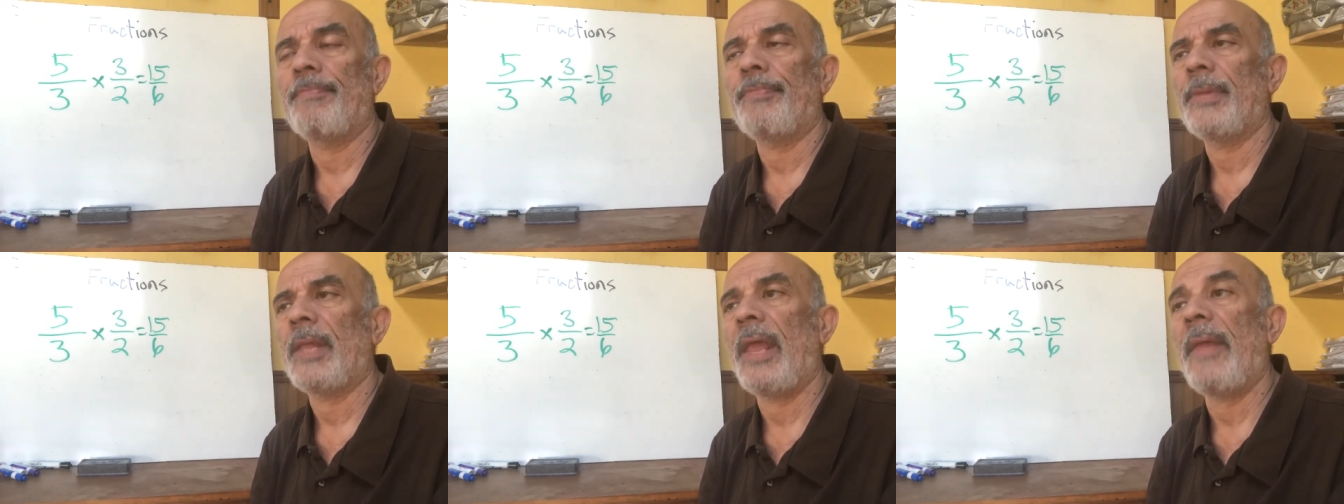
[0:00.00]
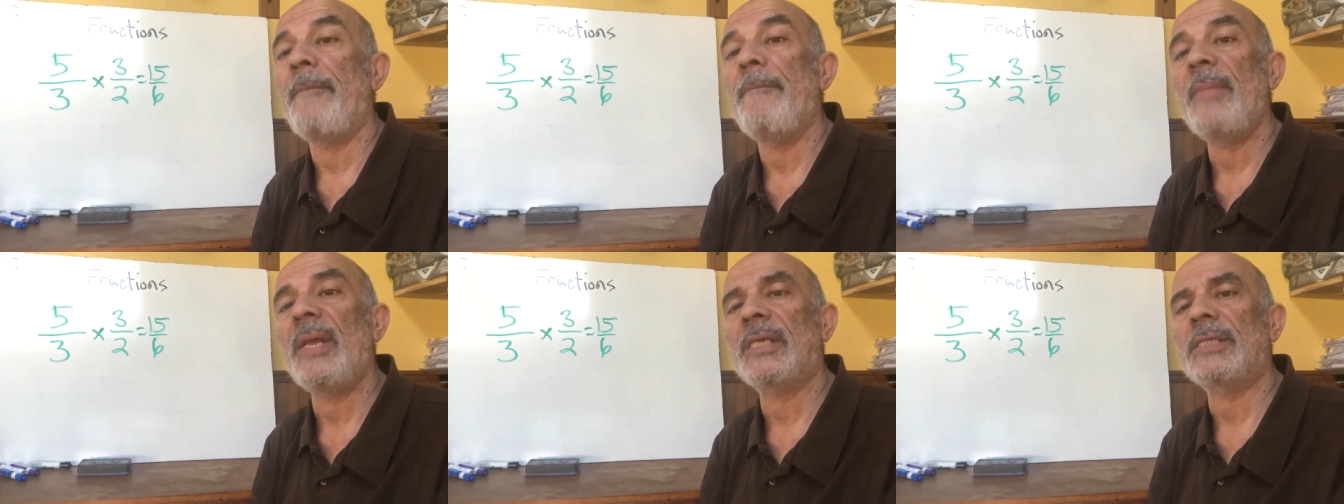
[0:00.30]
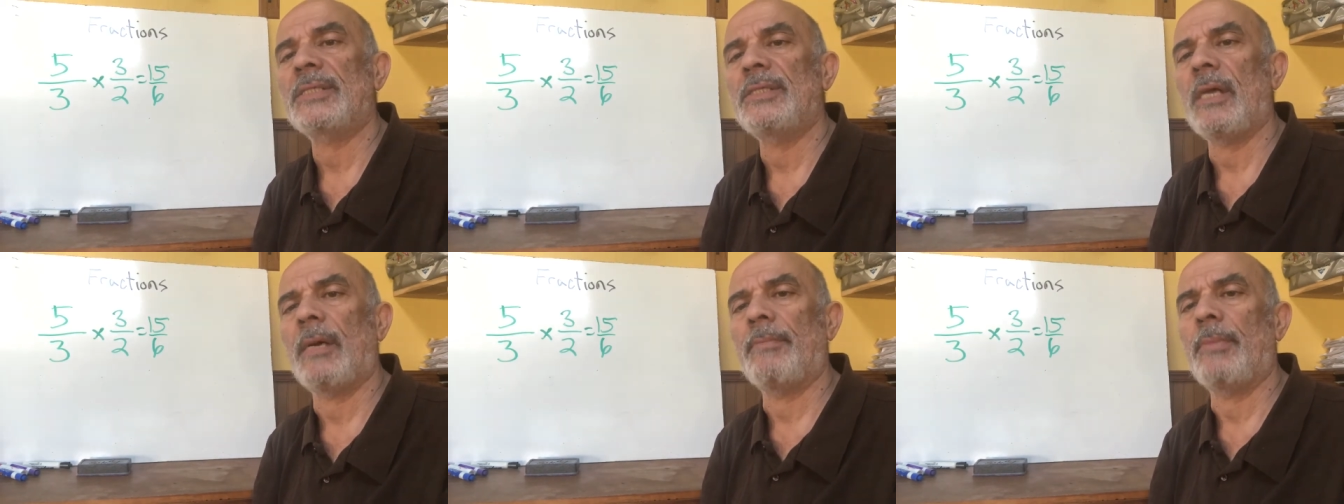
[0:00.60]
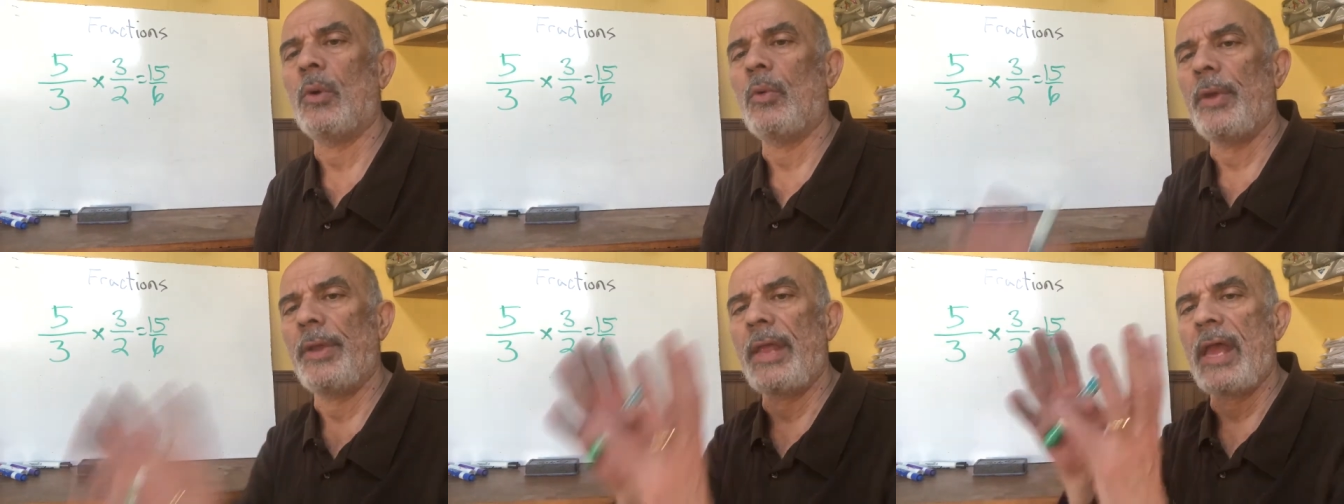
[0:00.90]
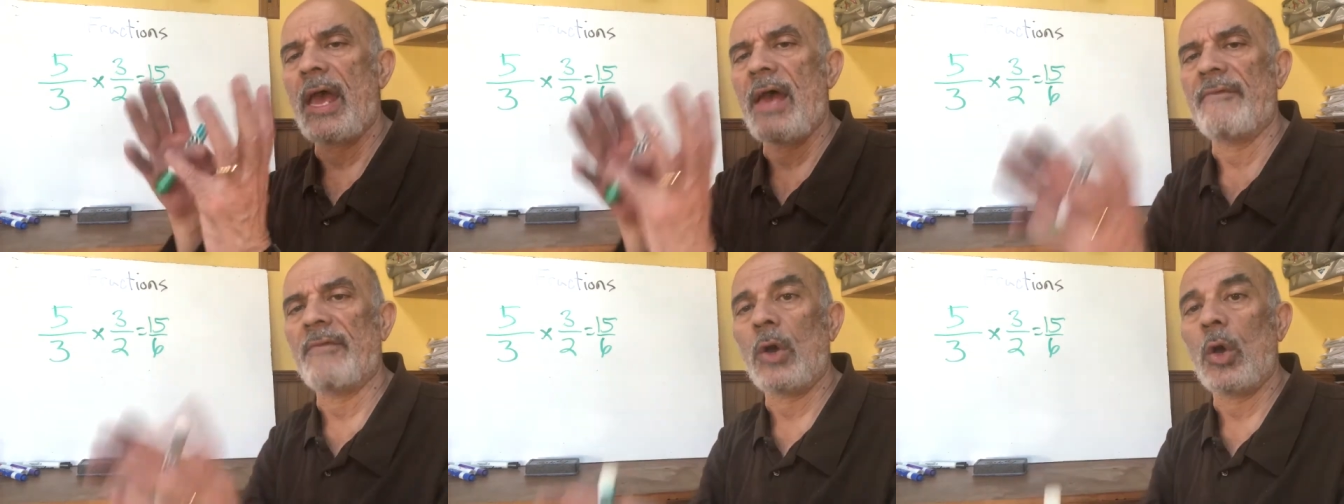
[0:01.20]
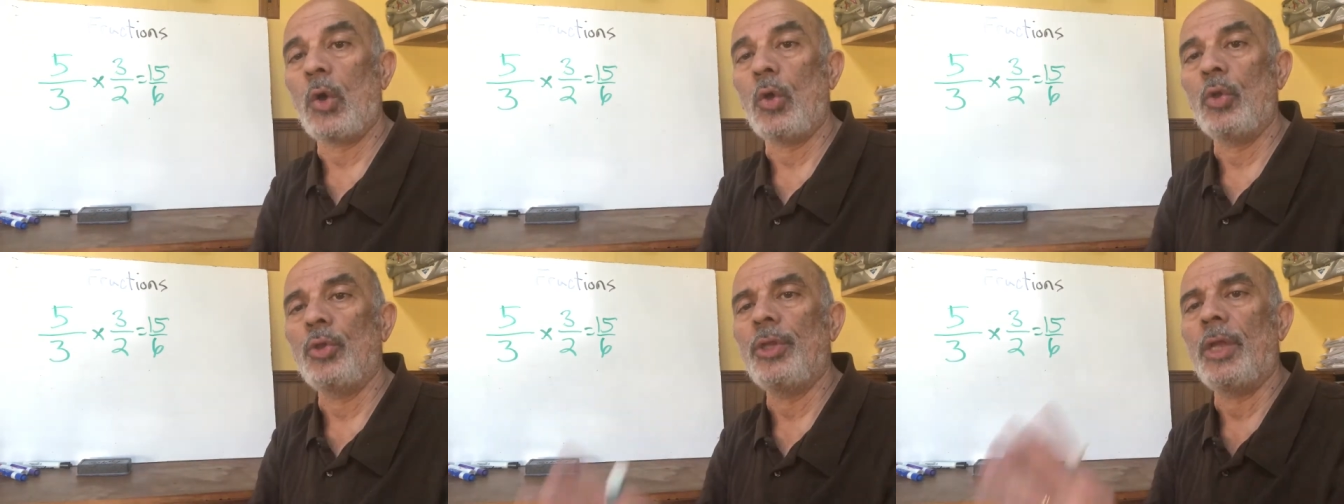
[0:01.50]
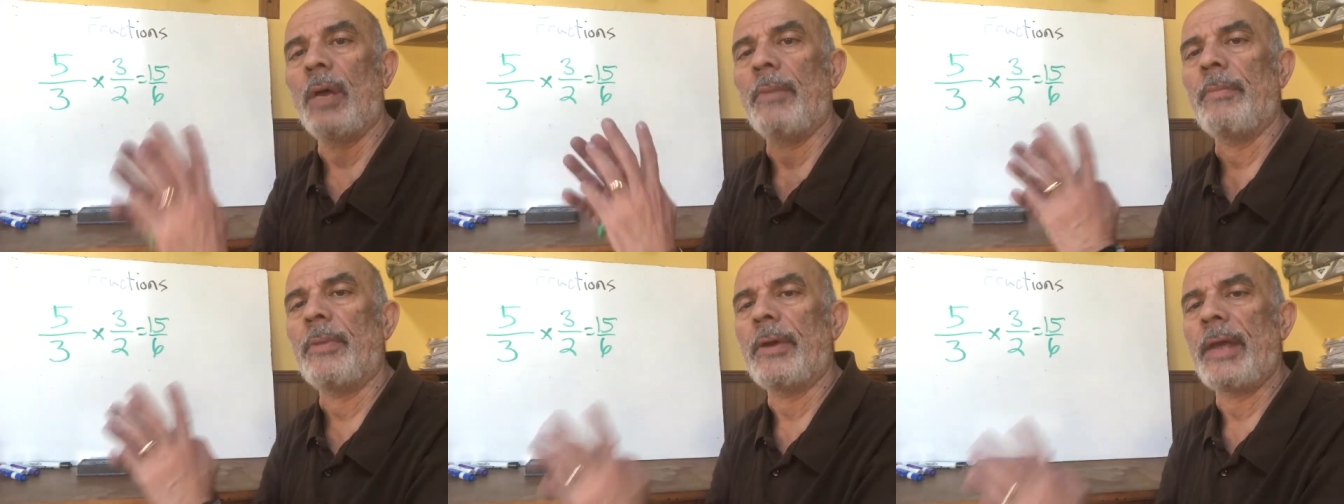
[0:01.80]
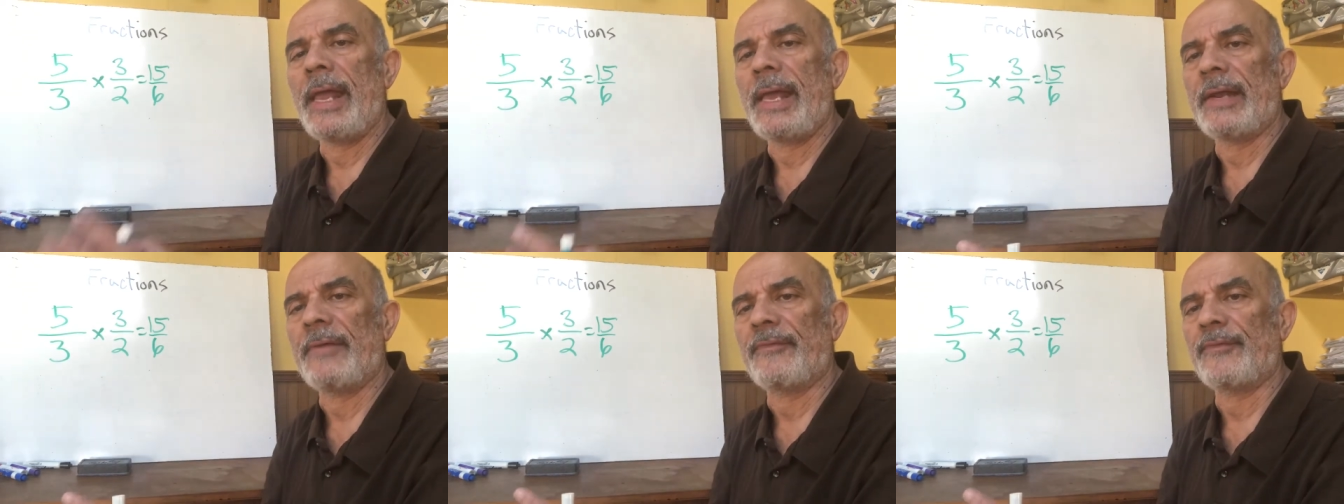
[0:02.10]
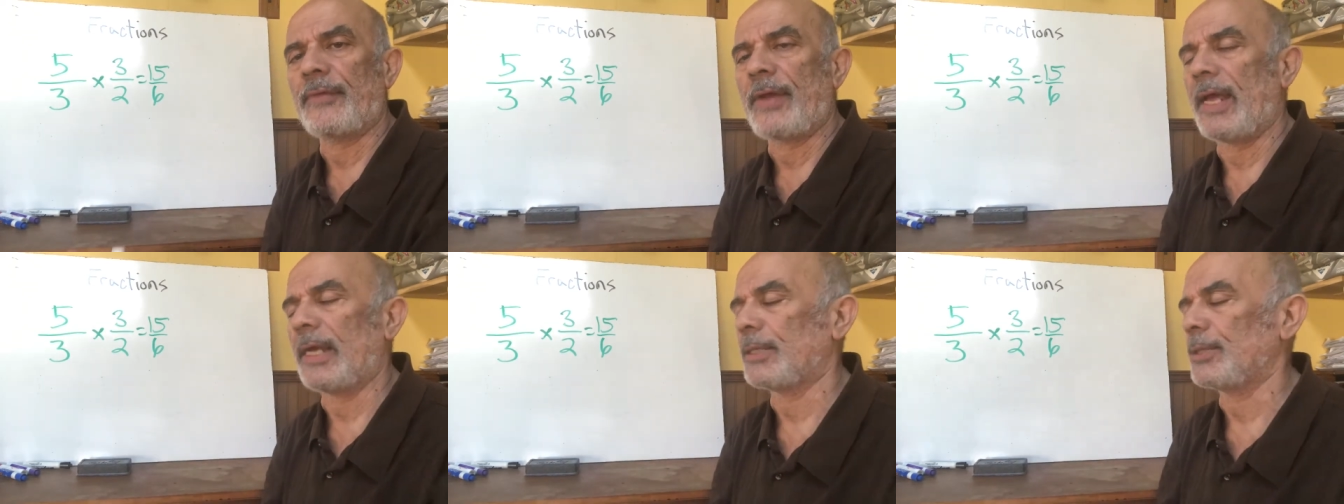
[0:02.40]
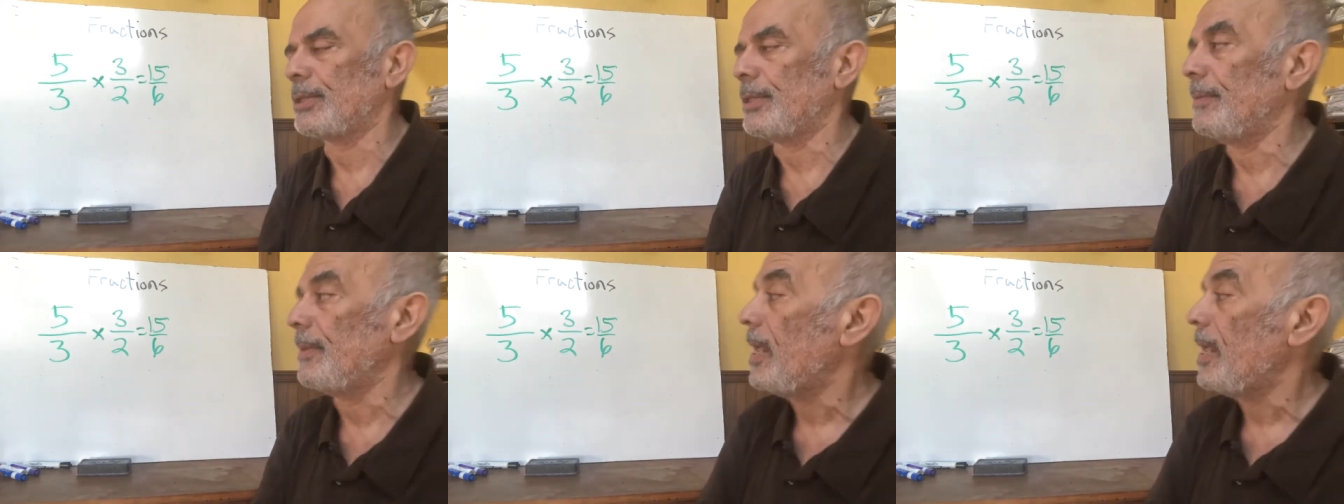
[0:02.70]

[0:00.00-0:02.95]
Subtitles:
A mixed number where you have a whole number and a fraction.